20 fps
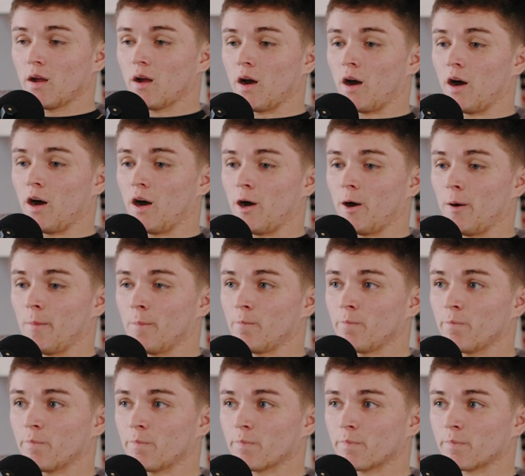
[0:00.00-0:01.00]

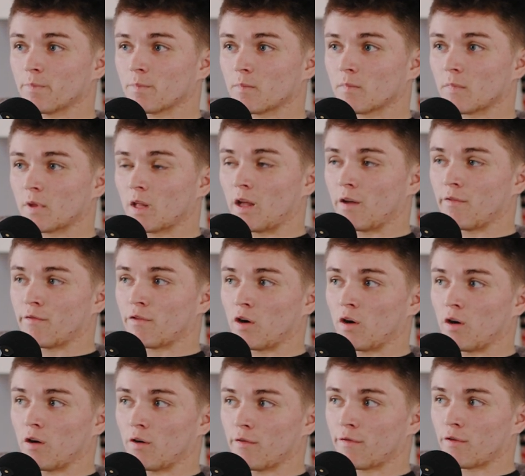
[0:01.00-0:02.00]

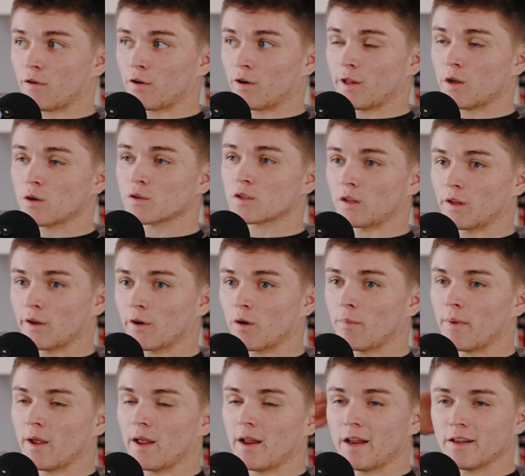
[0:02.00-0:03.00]
For there's a little
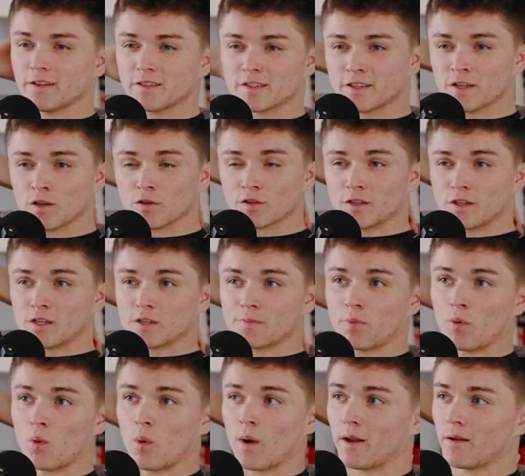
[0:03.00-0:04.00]
bit, and still to this
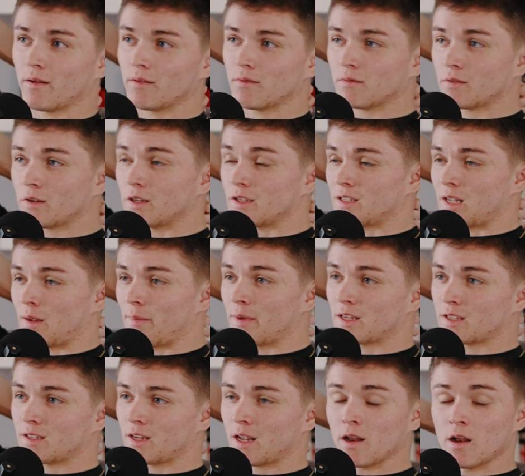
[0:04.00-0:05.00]
point, to some
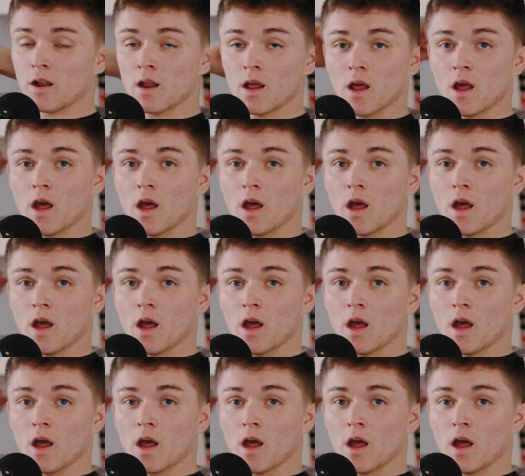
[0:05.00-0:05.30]
extent,